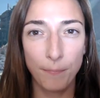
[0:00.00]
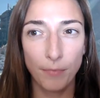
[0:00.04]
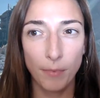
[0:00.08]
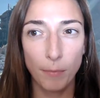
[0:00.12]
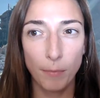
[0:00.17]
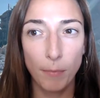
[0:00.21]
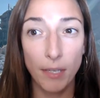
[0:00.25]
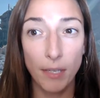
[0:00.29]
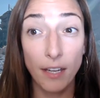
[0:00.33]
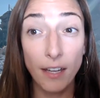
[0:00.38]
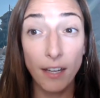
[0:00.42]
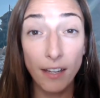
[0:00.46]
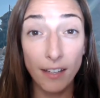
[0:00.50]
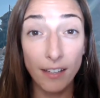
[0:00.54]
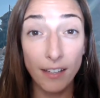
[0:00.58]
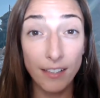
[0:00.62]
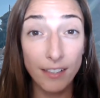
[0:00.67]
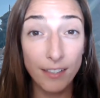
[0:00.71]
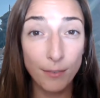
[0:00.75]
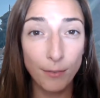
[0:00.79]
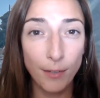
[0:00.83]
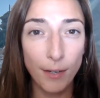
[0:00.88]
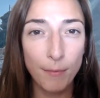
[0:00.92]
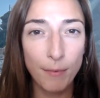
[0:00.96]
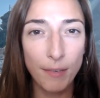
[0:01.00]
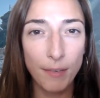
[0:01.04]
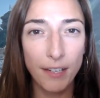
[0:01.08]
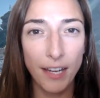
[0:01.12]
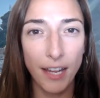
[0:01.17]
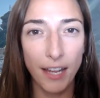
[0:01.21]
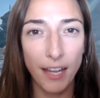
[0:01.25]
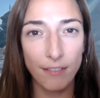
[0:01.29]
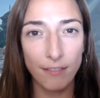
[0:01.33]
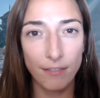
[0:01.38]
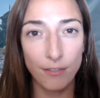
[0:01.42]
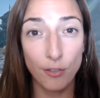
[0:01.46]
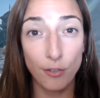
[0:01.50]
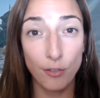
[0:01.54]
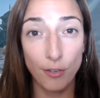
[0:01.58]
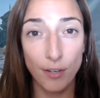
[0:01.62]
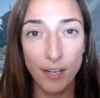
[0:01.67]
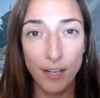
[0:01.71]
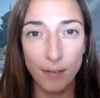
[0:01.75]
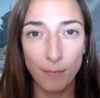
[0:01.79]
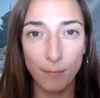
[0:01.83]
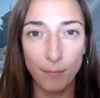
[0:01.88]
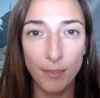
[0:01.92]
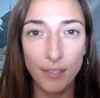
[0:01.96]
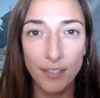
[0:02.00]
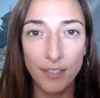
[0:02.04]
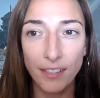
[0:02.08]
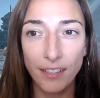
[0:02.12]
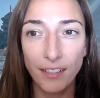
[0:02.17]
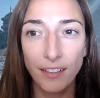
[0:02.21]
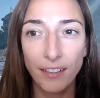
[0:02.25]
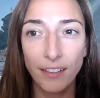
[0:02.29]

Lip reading: because women have dreams.